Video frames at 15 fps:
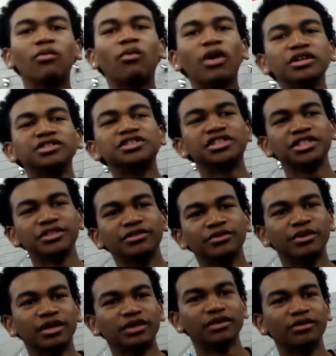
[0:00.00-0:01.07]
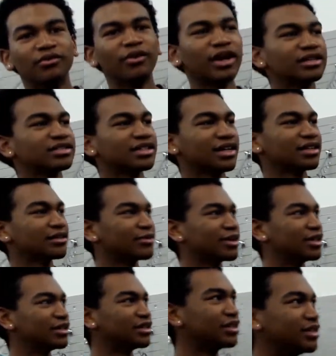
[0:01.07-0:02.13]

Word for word: One shoe. Where's the other one?